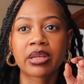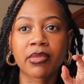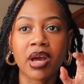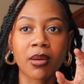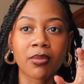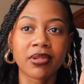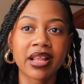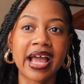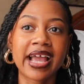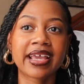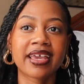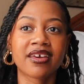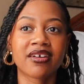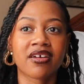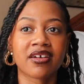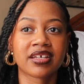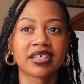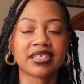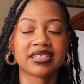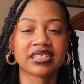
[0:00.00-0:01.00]
about Black
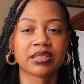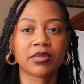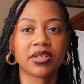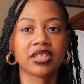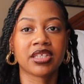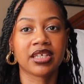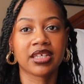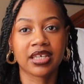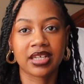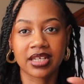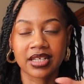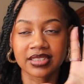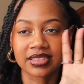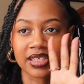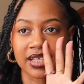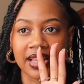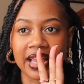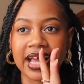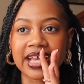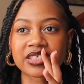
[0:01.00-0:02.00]
anarchism and then getting
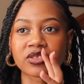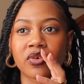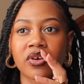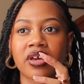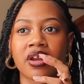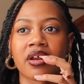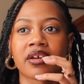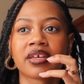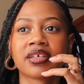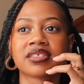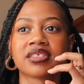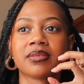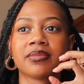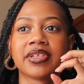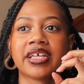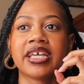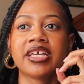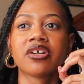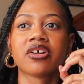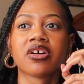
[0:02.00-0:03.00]
into classical anarchism
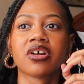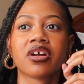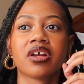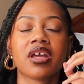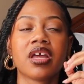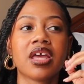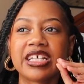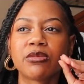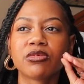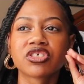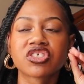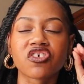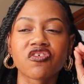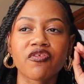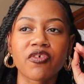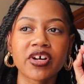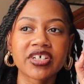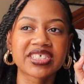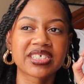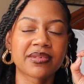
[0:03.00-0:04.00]
later, it was the
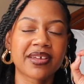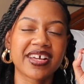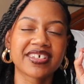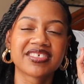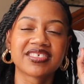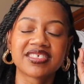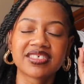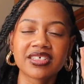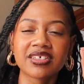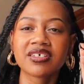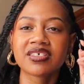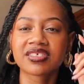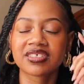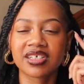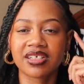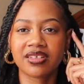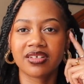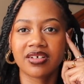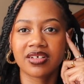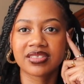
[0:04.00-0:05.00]
first time I
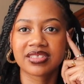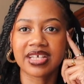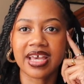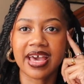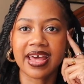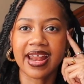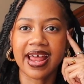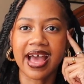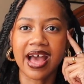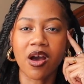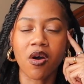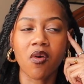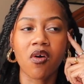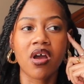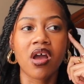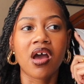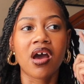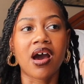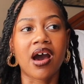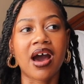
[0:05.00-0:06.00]
seriously looked at how
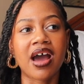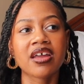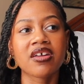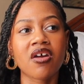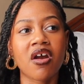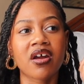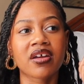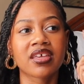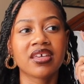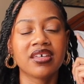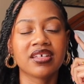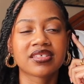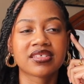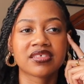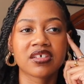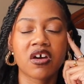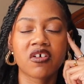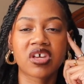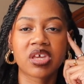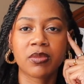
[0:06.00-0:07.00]
hierarchy
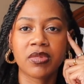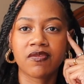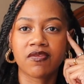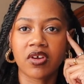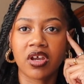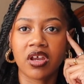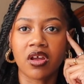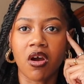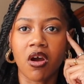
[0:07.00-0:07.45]
itself can be very